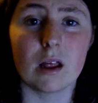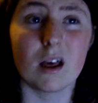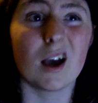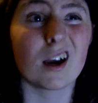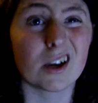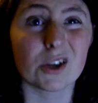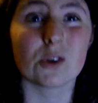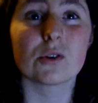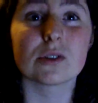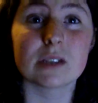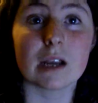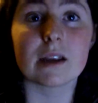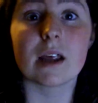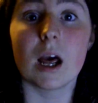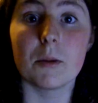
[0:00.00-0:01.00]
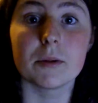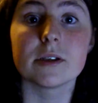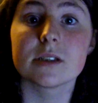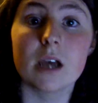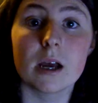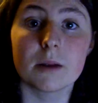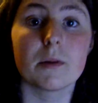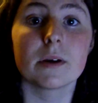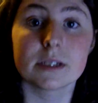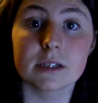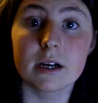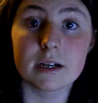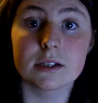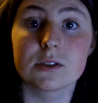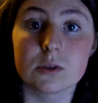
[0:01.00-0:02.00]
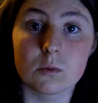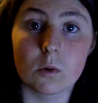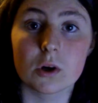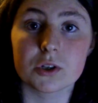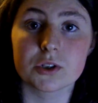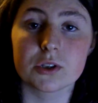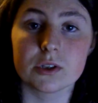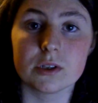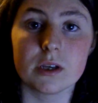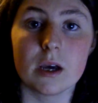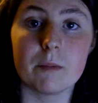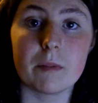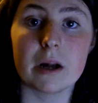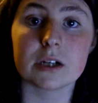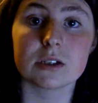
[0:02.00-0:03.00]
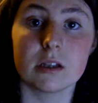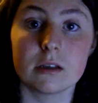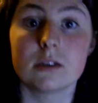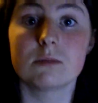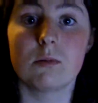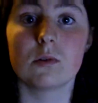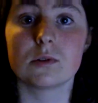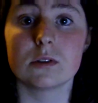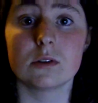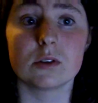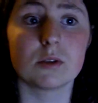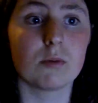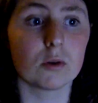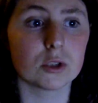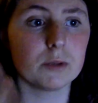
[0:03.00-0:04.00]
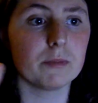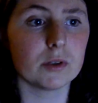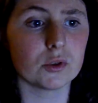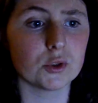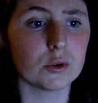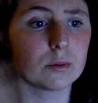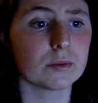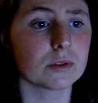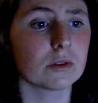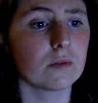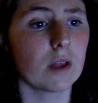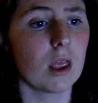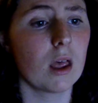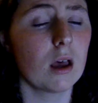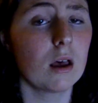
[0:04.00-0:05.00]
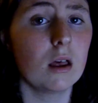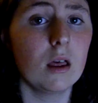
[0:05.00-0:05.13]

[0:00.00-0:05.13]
I can understand it I mean I'm excited to watch the uh, match like it's supposed to do you're supposed to build you up and stuff like that